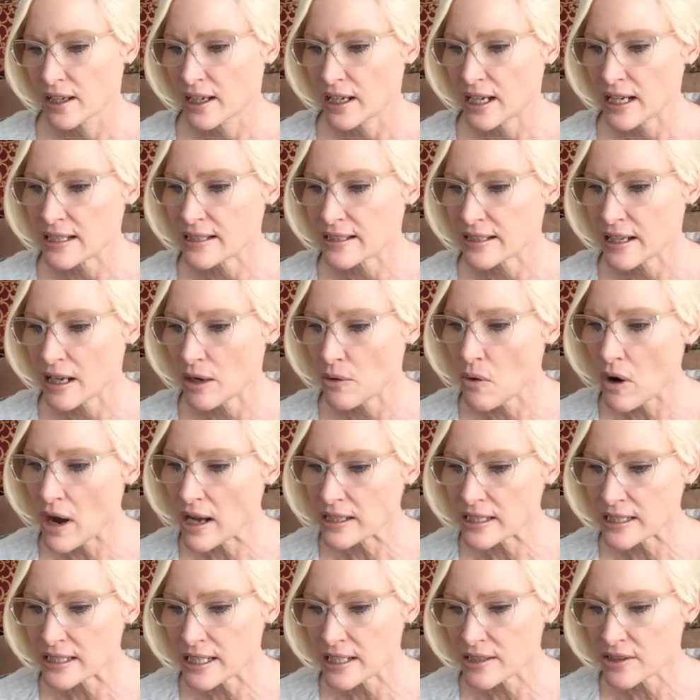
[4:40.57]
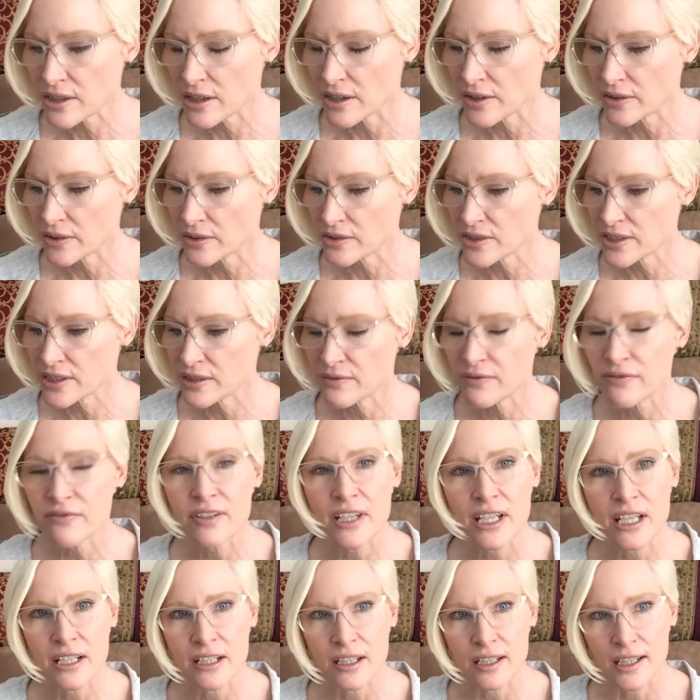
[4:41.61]
I said, I want to teach others to
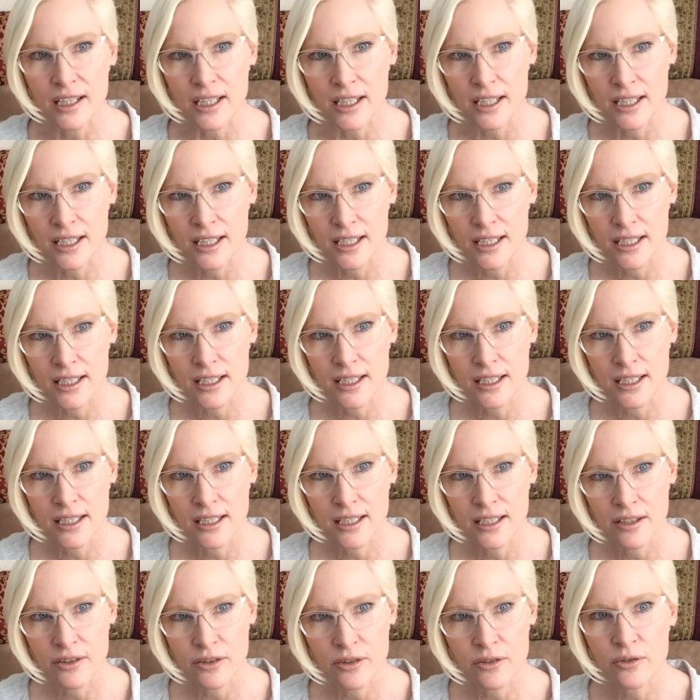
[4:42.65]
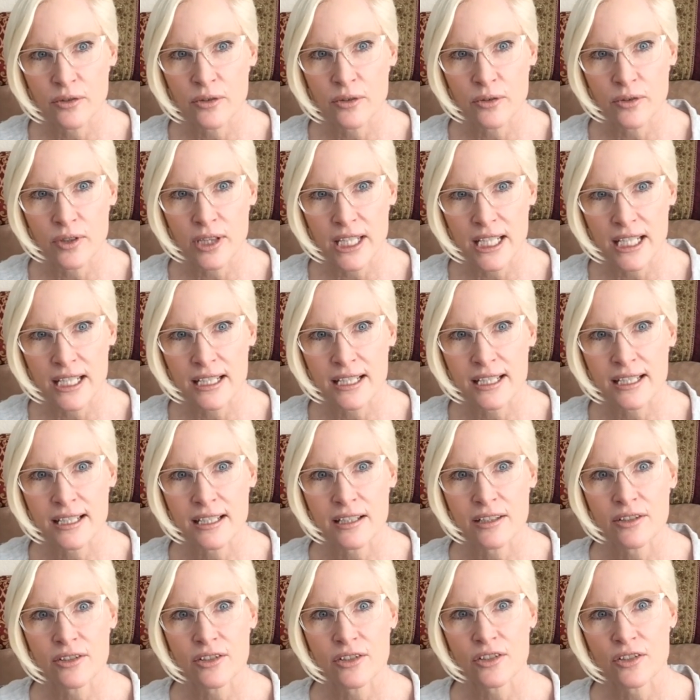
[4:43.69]
feel through this
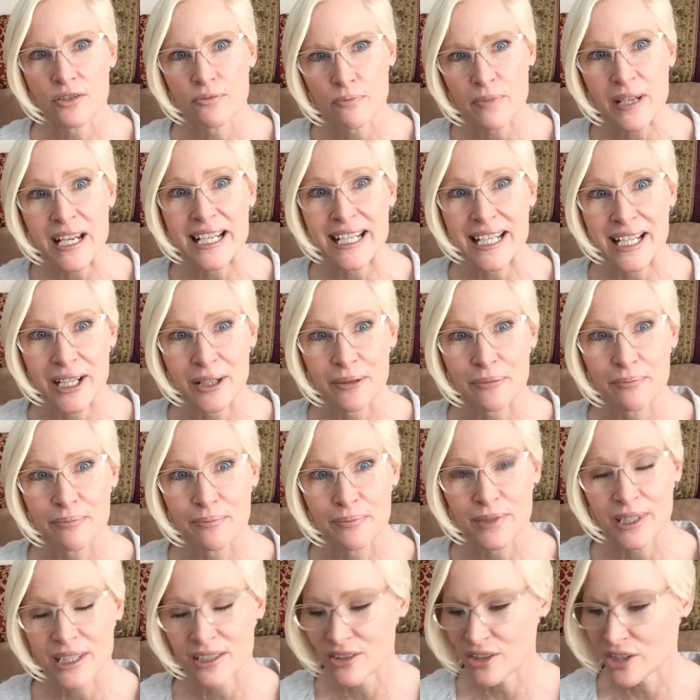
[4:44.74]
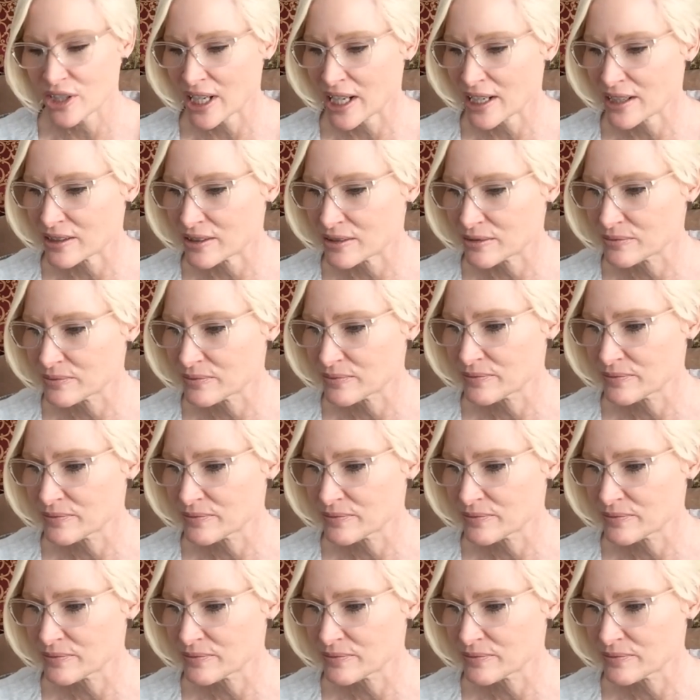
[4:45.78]
medium, this channel.